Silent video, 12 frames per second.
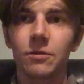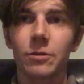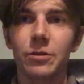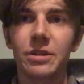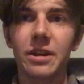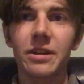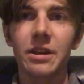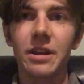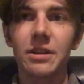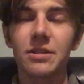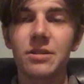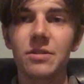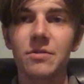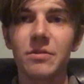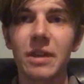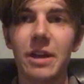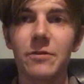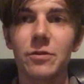For decades,
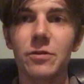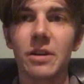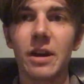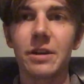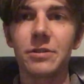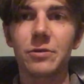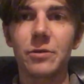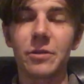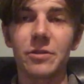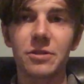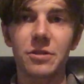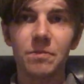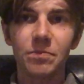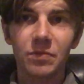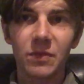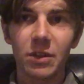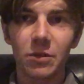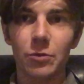advertisers
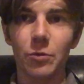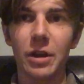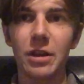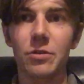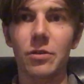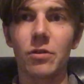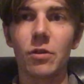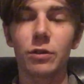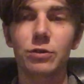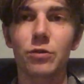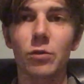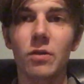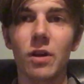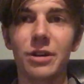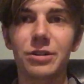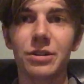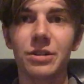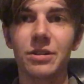ingrained our cultural
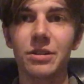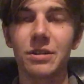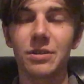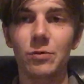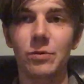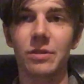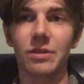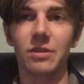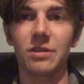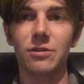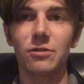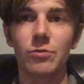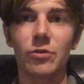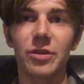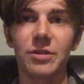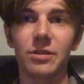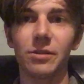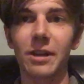consciousness with a
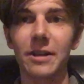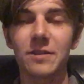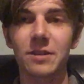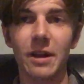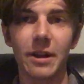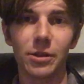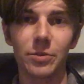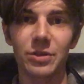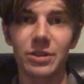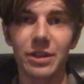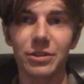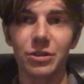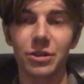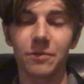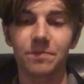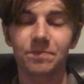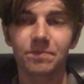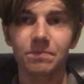consumerist lifestyle obsession.
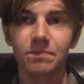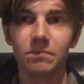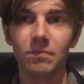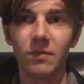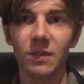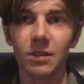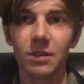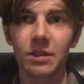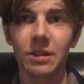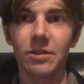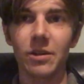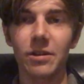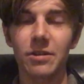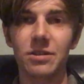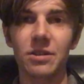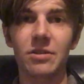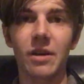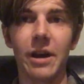They taught us
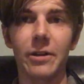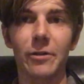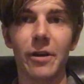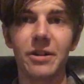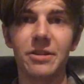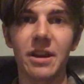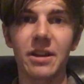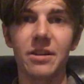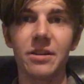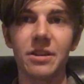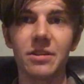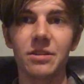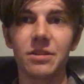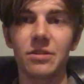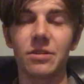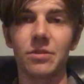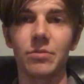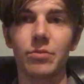to tie our identities
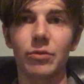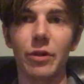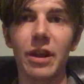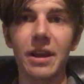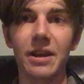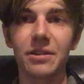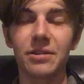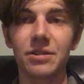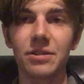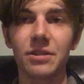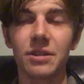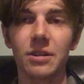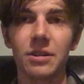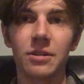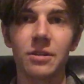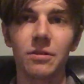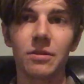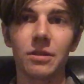into brands.
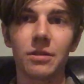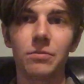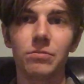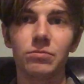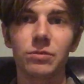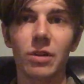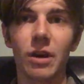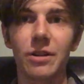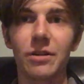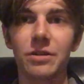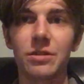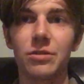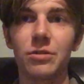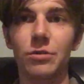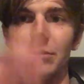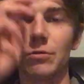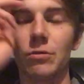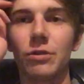They taught us
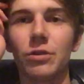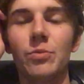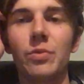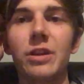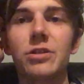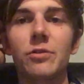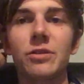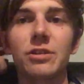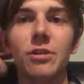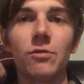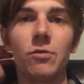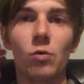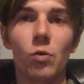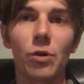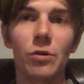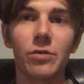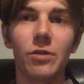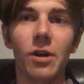to base our
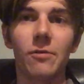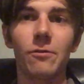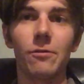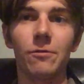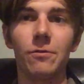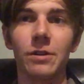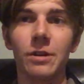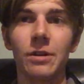self-worth off of